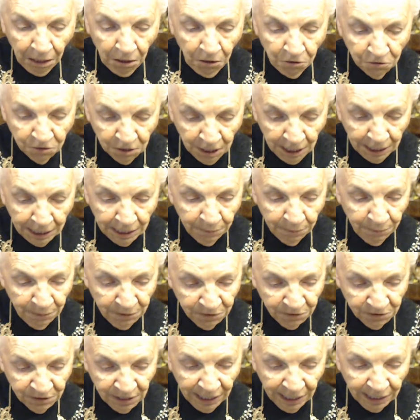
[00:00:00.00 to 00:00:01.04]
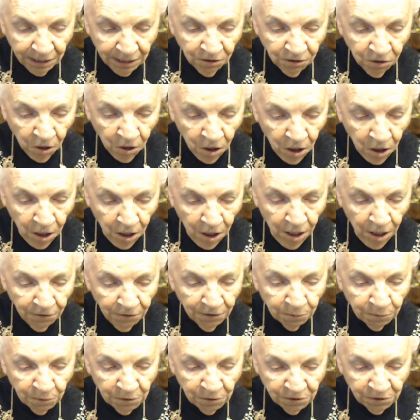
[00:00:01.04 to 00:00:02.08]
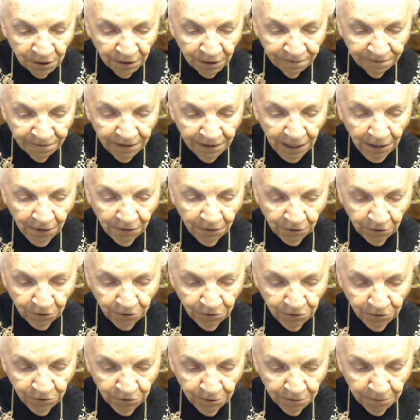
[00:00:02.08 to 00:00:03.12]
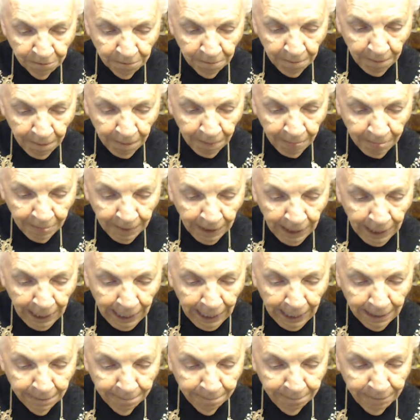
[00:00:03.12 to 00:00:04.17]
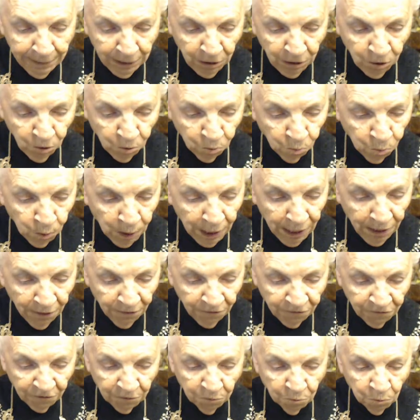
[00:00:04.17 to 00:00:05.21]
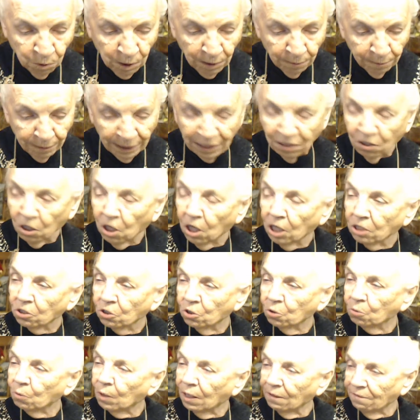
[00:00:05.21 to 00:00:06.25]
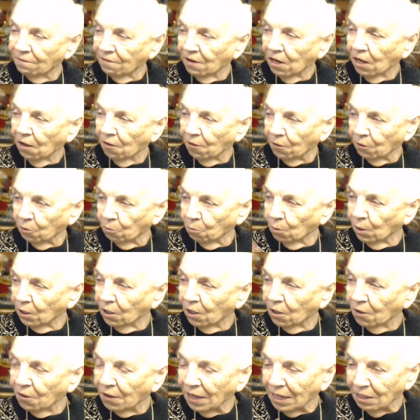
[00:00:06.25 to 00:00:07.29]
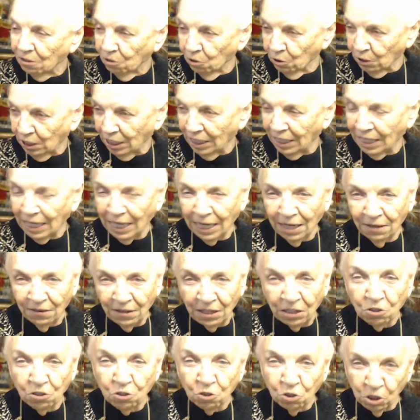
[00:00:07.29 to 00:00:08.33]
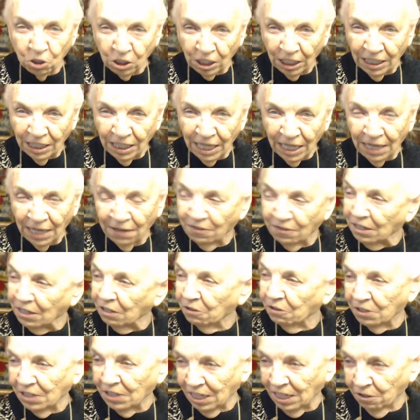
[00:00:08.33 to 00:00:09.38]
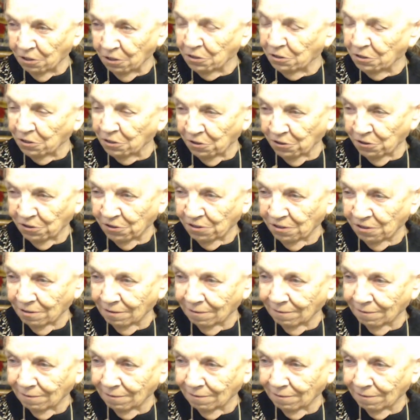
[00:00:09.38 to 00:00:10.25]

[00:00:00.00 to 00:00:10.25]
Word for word: Jacob has taken all that was our father's and built wealth from what belonged to our father. What are they looking at? They're looking at their inheritance.